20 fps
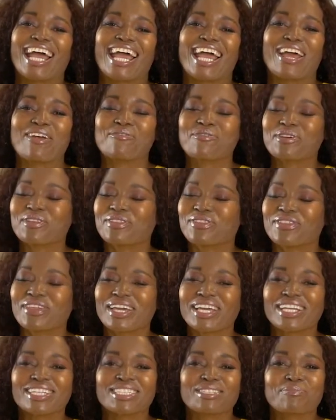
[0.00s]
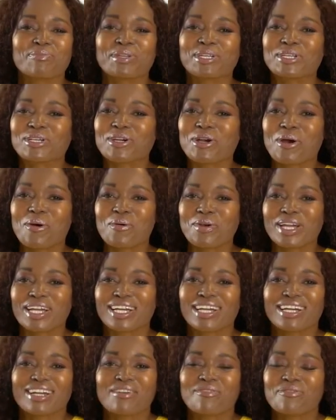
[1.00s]
Everything's been
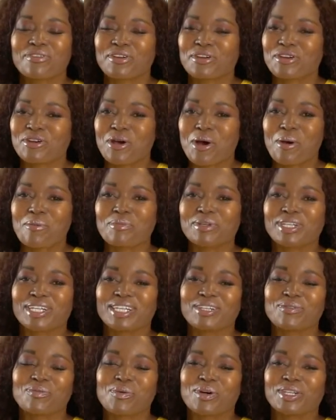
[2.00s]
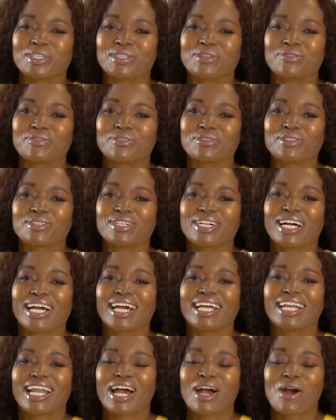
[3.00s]
going phenomenally wonderful,
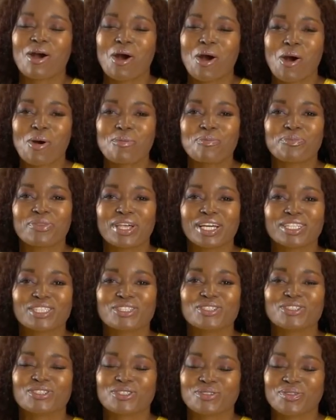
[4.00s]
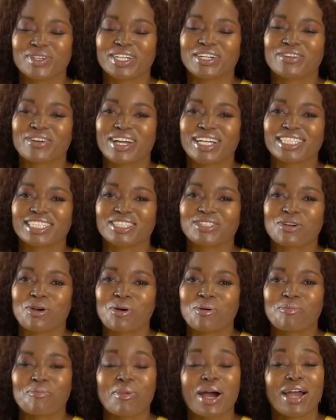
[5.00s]
and I hope that you're doing great at
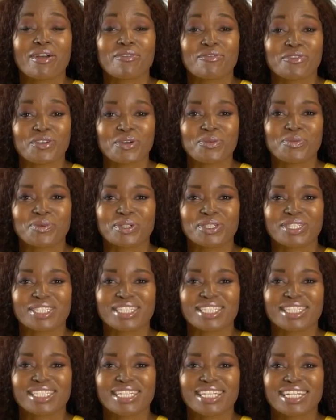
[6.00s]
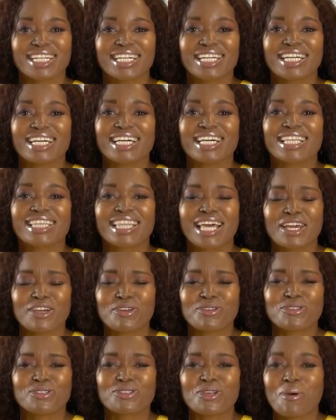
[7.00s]
home. My viewers,
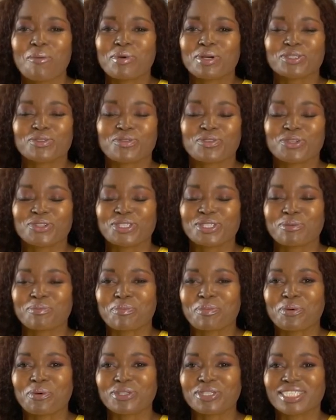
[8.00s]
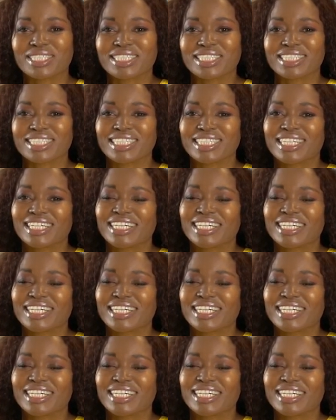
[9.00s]
thank you so much for your support.